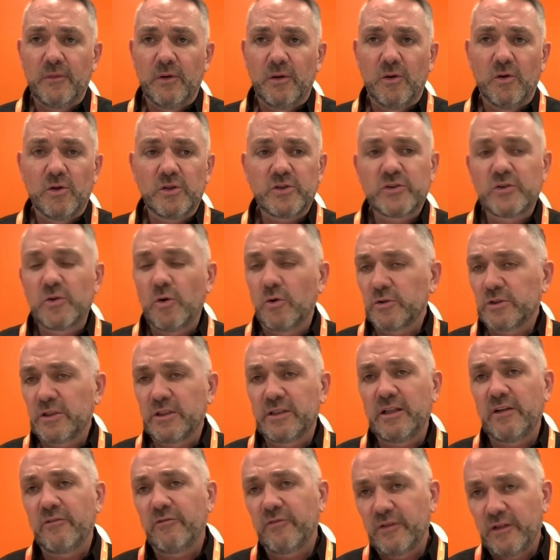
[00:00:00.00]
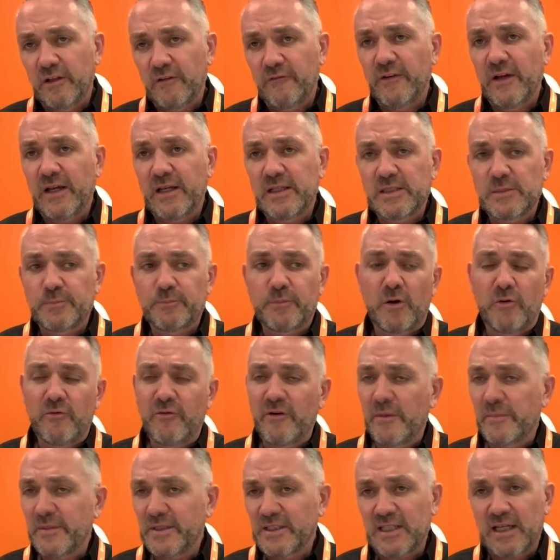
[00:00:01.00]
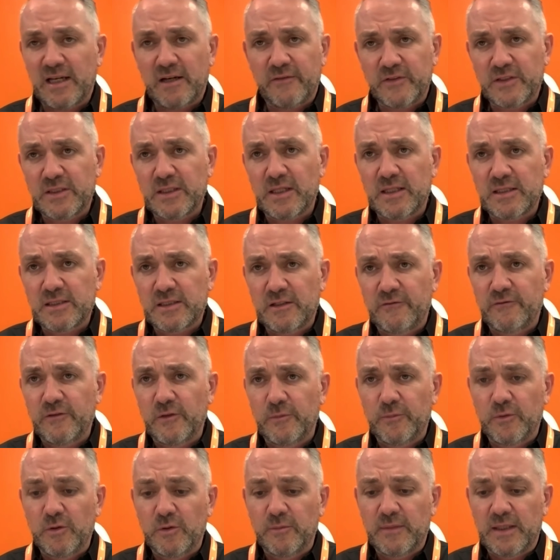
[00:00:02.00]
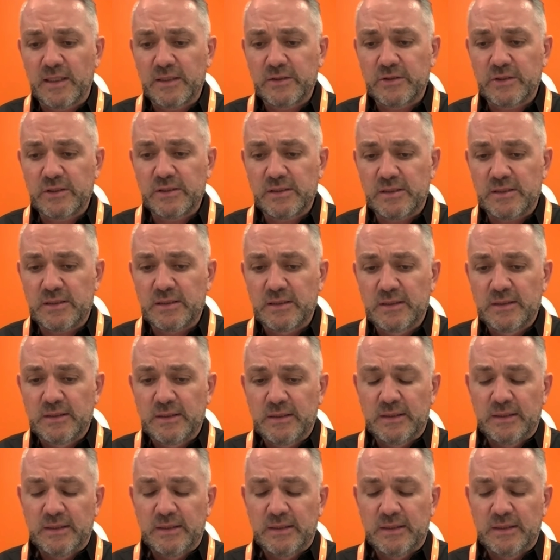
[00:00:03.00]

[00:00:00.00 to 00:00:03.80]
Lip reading: all sorts of different events, perimeter advertising of football matches.